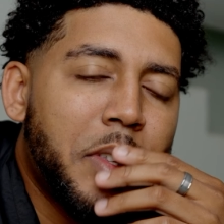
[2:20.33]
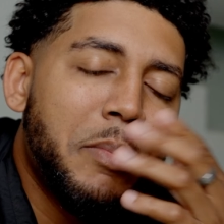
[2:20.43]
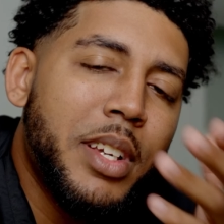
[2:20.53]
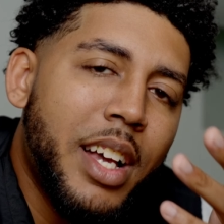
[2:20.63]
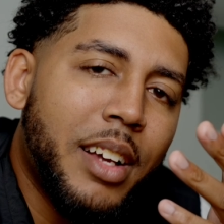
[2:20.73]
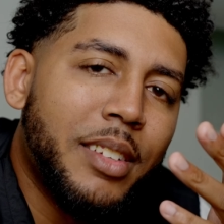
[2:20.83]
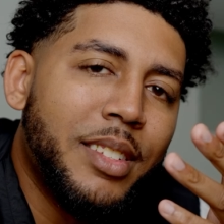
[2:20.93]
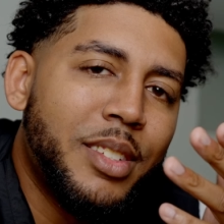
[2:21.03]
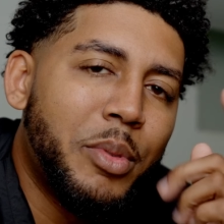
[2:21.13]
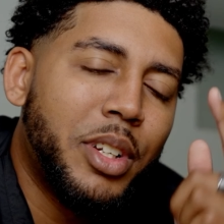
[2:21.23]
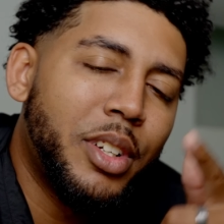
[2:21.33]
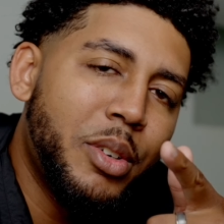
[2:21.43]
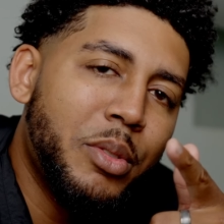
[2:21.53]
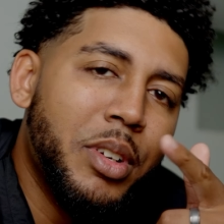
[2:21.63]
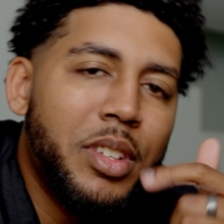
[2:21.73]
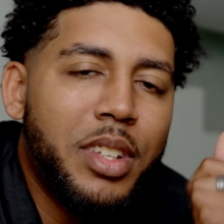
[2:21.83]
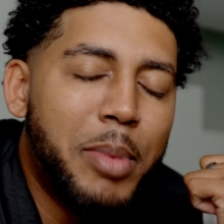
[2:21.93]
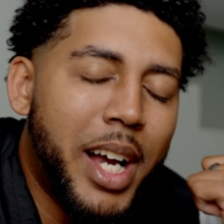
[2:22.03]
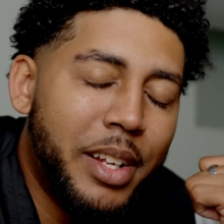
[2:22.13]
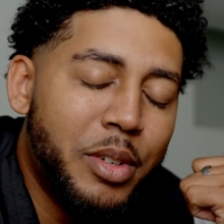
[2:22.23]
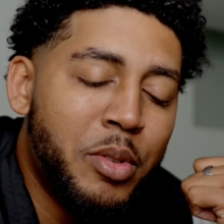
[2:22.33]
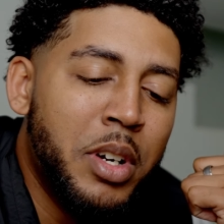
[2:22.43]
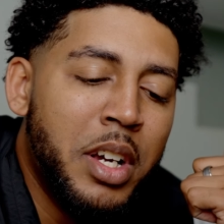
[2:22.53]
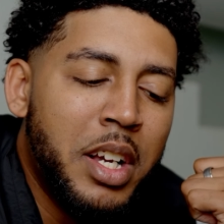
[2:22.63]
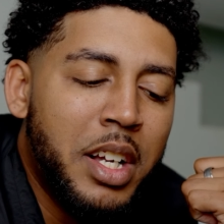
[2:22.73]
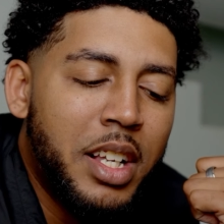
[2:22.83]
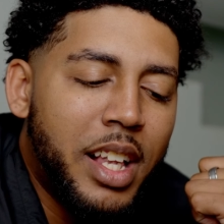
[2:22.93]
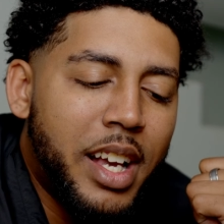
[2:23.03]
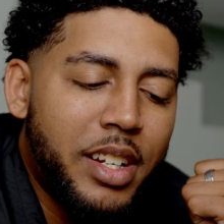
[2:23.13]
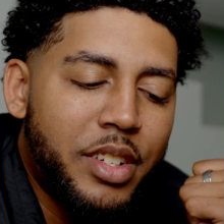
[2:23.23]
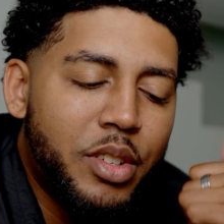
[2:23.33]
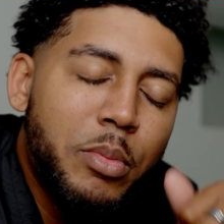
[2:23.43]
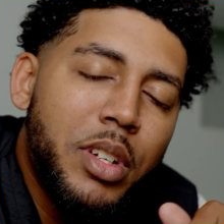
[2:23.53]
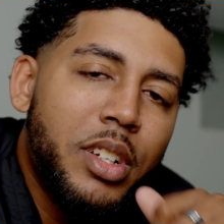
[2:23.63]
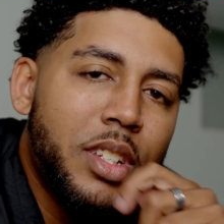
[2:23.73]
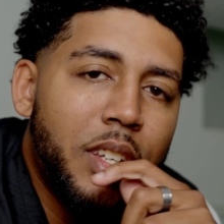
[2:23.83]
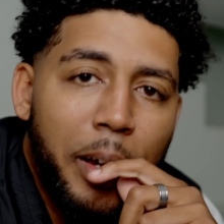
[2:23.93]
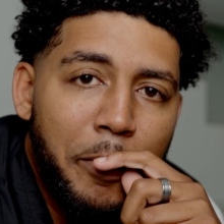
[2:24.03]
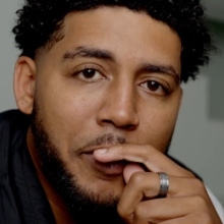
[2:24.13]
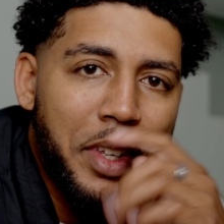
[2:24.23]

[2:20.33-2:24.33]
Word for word: But yeah, so we're gonna go to the biennial, and it should be a good time.